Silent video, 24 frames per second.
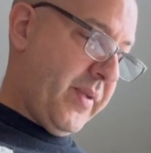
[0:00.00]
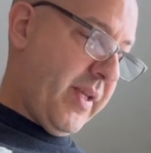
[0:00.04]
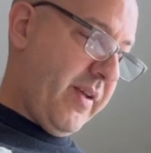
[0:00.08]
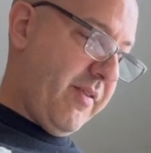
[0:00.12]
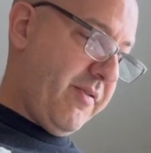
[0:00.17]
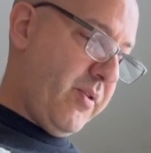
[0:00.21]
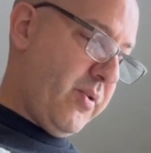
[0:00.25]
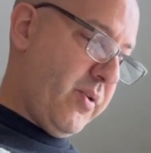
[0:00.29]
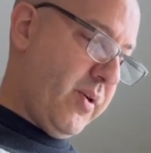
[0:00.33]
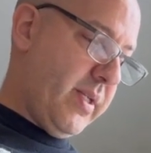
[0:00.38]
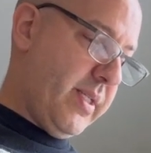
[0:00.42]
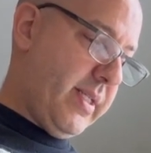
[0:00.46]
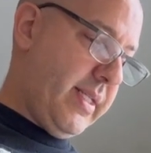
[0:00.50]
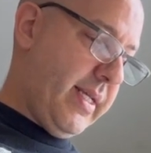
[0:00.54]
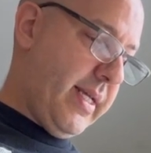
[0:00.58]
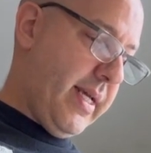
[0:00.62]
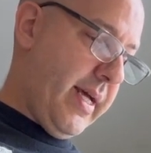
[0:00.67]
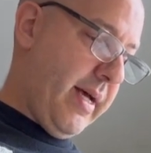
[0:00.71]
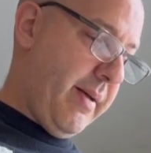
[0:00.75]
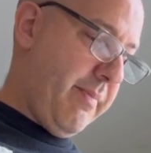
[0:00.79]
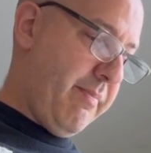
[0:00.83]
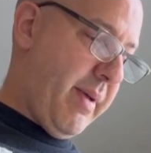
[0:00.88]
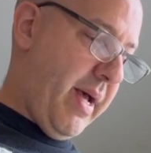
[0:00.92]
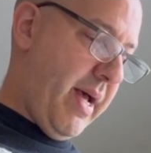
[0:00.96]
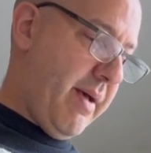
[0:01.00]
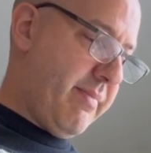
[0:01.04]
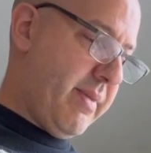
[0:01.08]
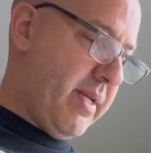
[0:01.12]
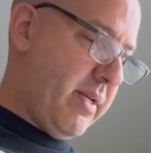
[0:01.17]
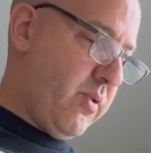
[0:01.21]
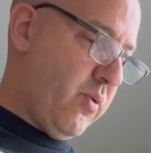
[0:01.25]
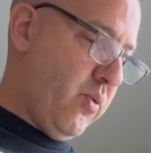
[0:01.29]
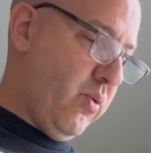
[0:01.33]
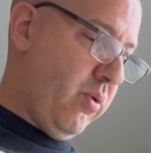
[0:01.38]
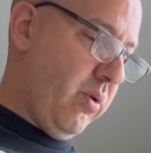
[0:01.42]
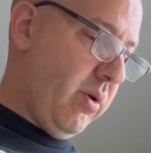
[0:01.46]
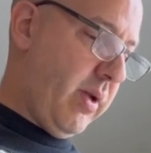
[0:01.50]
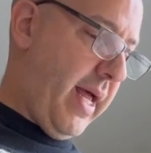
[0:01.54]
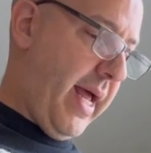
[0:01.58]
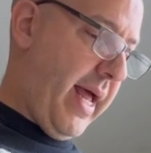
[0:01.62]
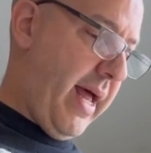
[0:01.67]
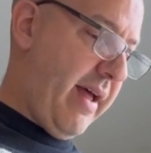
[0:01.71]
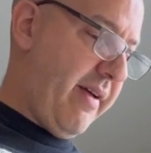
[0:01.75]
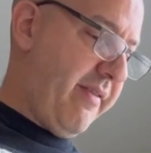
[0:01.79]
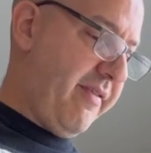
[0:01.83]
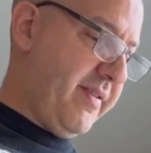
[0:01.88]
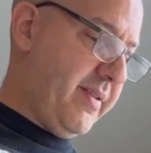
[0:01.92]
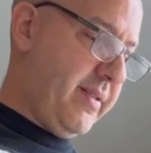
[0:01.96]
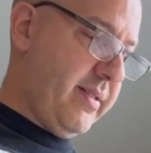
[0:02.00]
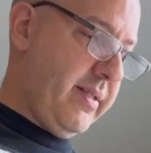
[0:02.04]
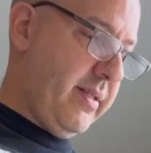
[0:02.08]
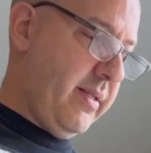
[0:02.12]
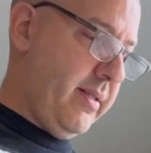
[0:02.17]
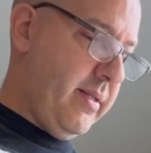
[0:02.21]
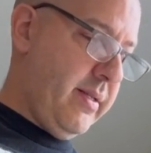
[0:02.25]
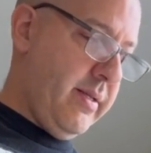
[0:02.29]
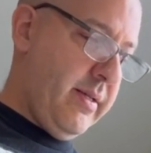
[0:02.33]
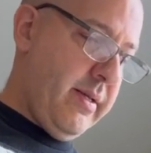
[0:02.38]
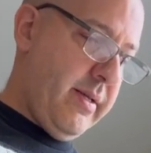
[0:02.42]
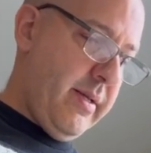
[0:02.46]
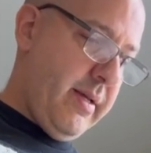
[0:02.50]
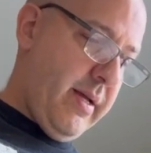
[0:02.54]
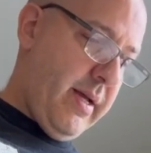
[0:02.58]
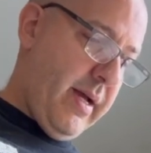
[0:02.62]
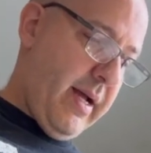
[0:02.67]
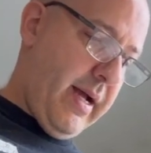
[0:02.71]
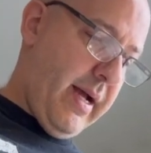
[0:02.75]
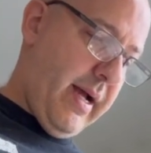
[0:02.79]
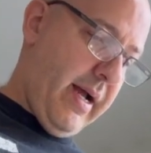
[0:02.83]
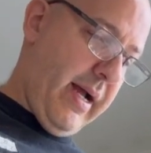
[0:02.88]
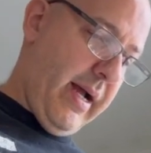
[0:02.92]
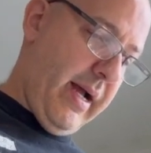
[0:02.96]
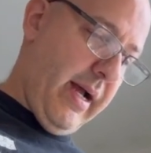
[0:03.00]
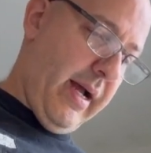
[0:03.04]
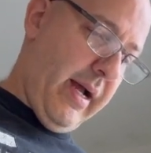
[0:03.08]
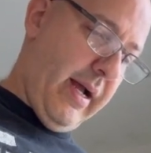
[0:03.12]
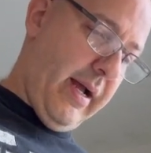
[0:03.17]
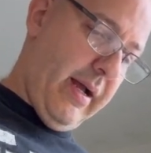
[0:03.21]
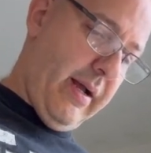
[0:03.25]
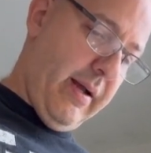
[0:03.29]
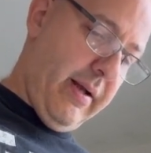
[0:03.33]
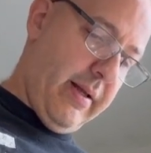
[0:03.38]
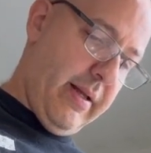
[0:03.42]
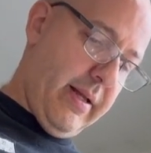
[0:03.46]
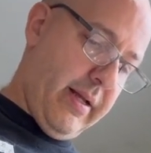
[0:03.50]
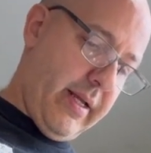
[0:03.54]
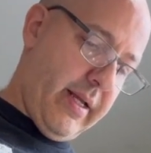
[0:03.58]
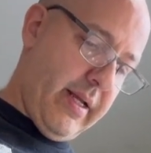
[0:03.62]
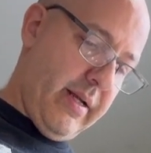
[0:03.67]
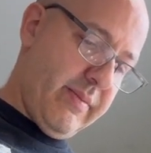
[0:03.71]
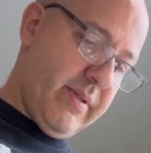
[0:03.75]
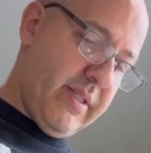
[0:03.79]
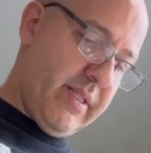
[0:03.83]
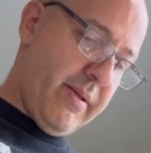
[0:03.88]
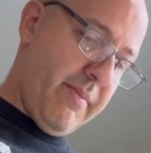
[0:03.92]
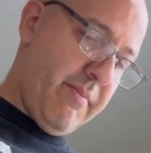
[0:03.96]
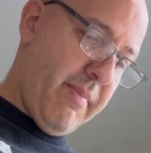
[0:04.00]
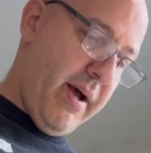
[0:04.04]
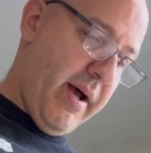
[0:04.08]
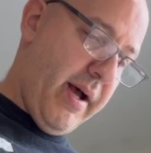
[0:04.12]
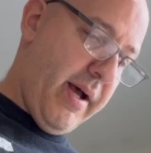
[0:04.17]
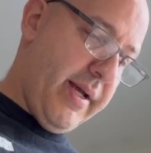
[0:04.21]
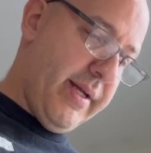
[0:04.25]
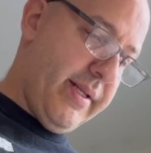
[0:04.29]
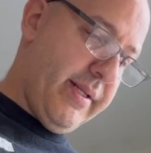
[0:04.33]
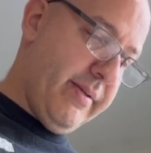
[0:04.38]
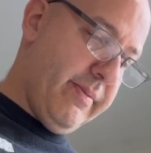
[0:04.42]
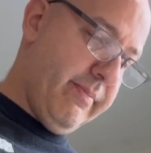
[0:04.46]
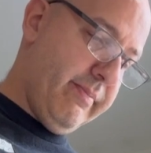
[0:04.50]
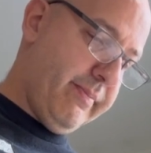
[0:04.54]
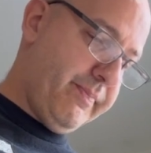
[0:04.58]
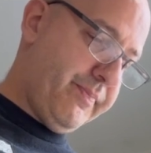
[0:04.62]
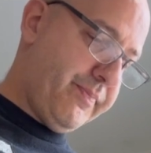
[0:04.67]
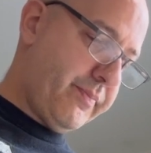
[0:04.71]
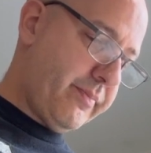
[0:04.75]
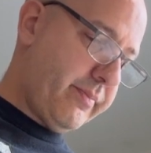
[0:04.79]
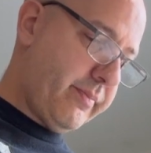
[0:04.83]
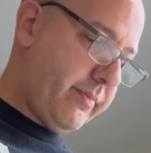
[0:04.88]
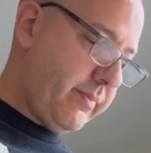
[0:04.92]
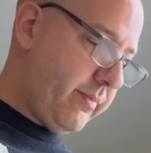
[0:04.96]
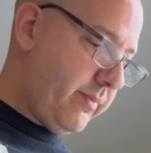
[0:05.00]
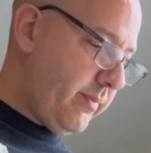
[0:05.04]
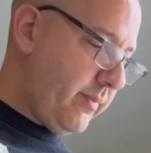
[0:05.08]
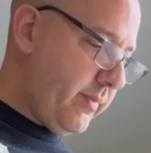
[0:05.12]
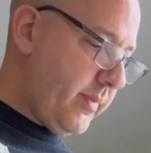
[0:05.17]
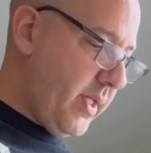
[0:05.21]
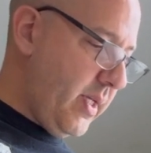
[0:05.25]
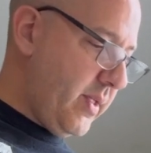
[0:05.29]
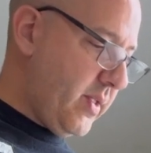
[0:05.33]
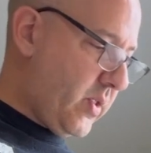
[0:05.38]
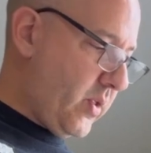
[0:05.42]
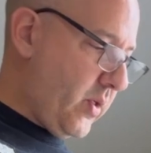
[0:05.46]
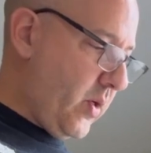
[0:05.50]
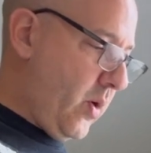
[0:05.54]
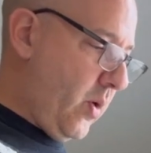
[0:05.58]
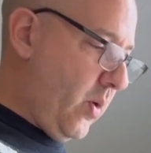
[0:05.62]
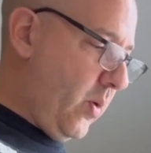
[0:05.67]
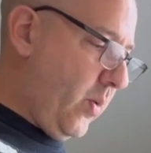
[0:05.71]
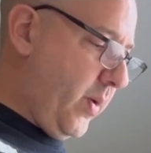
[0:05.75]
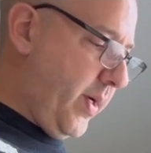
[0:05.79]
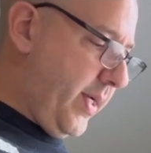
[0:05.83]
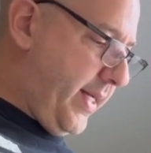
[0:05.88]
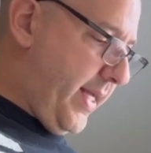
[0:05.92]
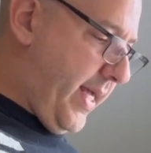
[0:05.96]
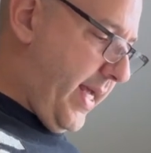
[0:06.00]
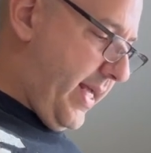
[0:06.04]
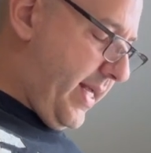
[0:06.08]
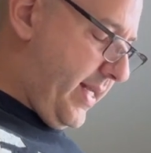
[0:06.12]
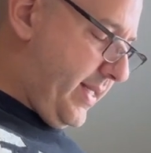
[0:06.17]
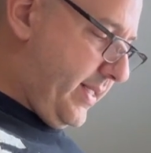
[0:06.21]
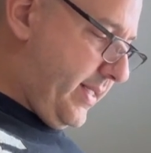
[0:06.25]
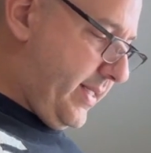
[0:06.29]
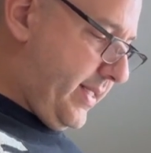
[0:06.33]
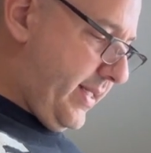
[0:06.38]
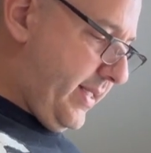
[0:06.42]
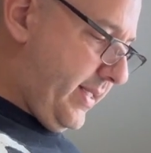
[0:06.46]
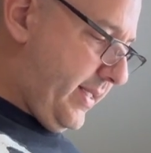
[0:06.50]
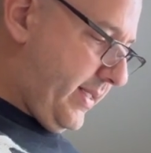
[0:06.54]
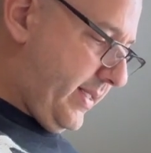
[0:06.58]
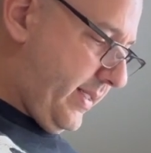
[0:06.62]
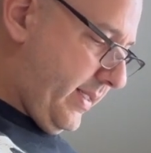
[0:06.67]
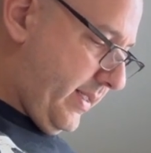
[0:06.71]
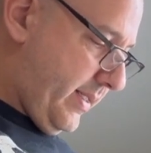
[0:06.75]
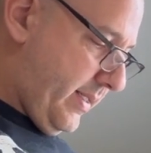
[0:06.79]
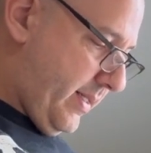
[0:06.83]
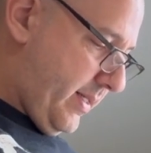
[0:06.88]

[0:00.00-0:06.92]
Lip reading: Of course, the Batman Who Laughs comes to mind. So it has this